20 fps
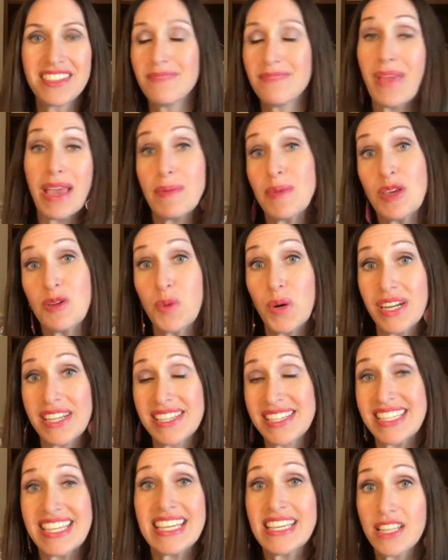maybe you want to
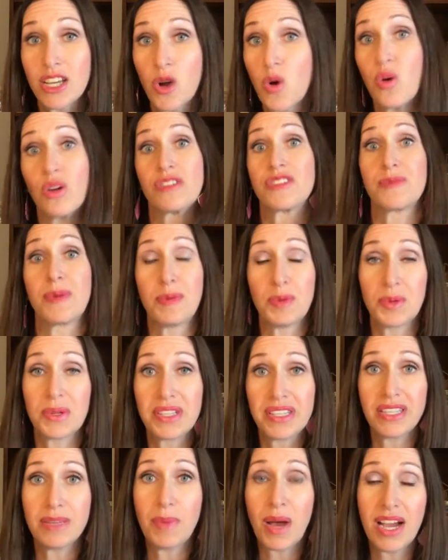see the course, maybe you want
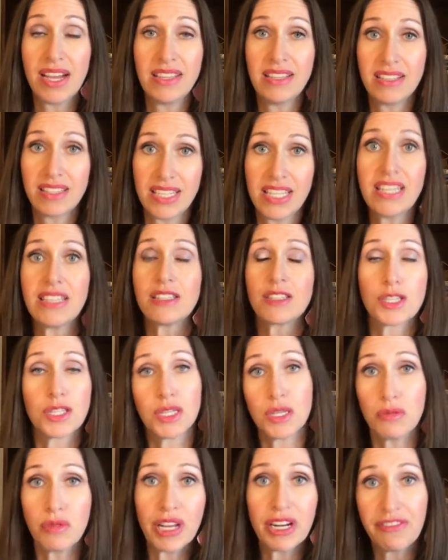to see behind the scenes so that
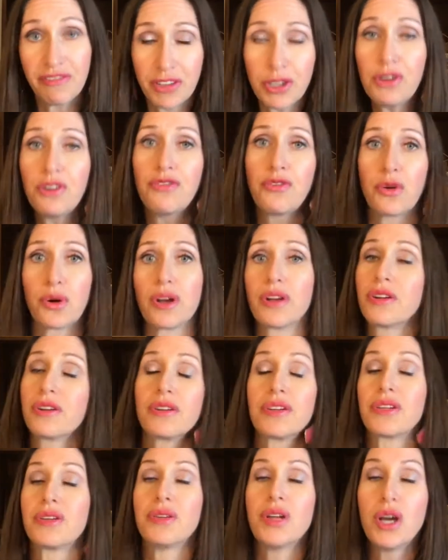you get a feel for it,
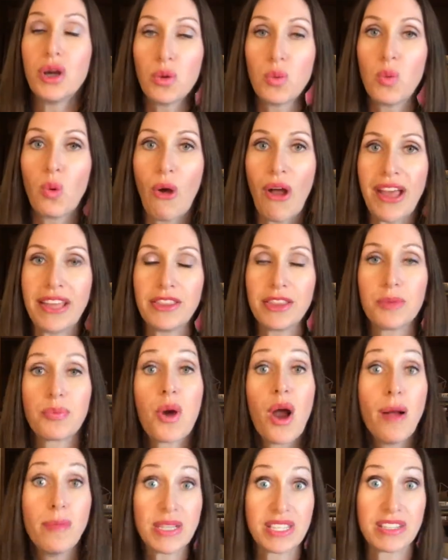or what the
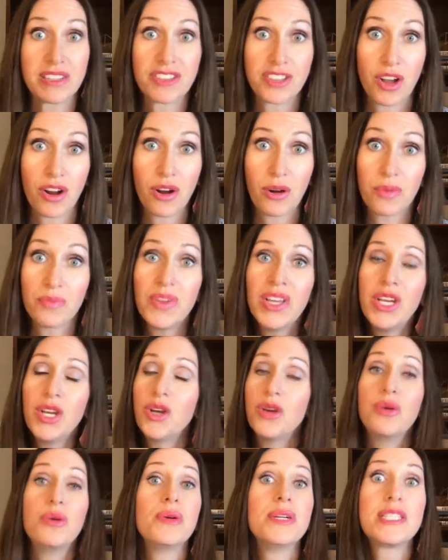promises are,
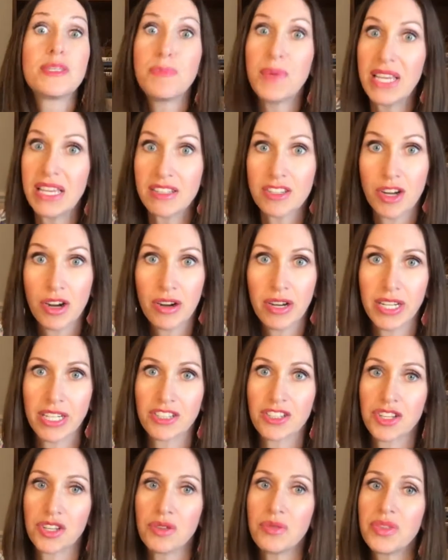who it's being
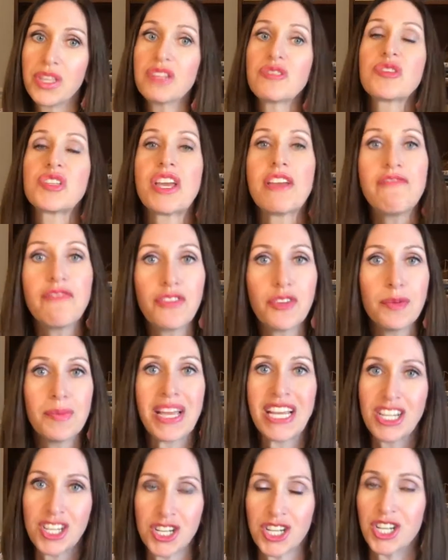targeted to. There's
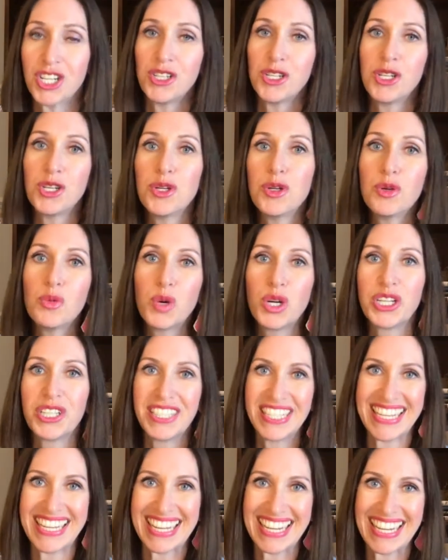information you will
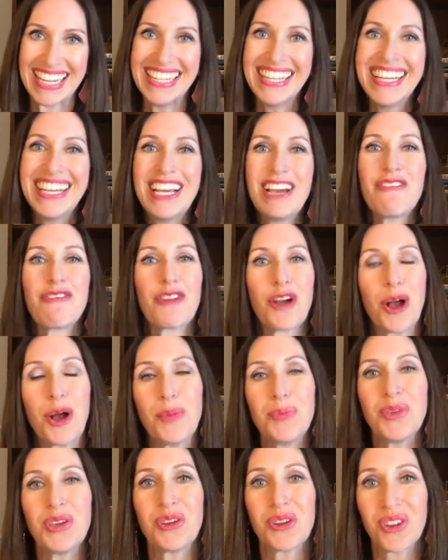need
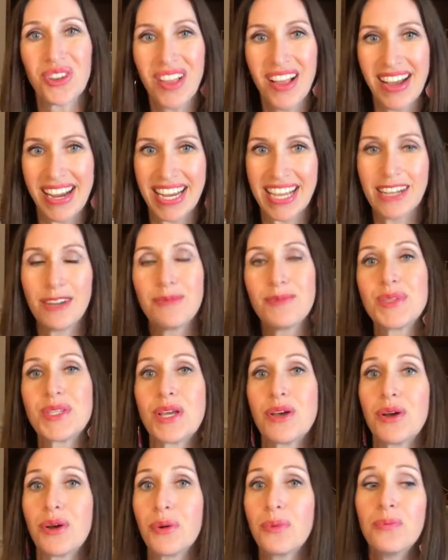from your client.
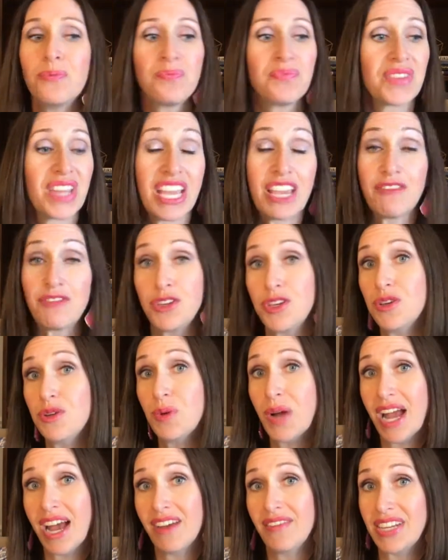So if
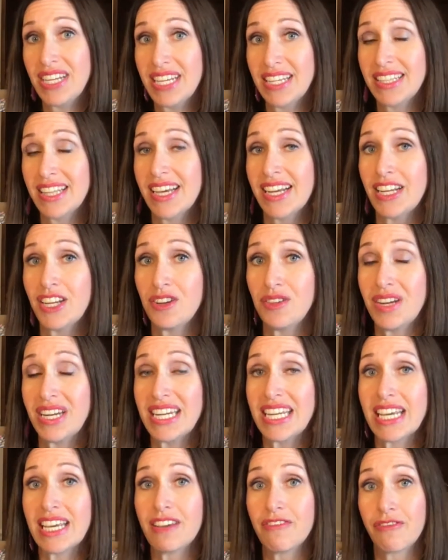you have a deadline you need
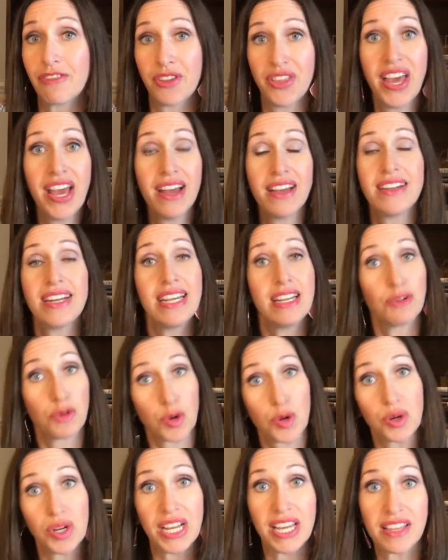to hit for that in
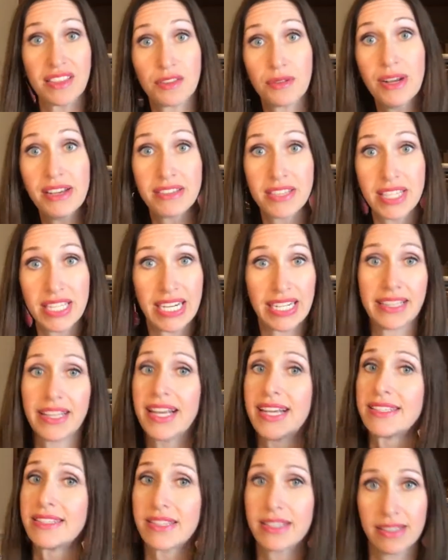order to hit the rest of the
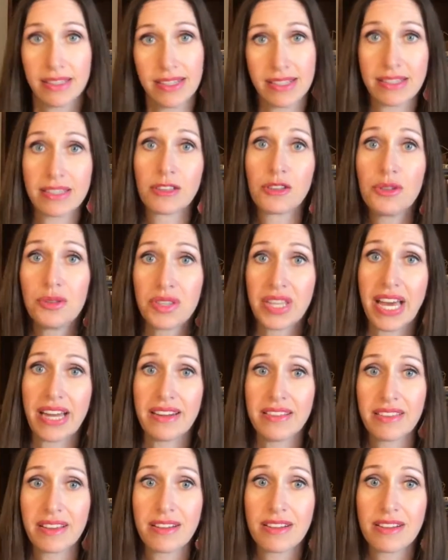deadlines, let's include that in the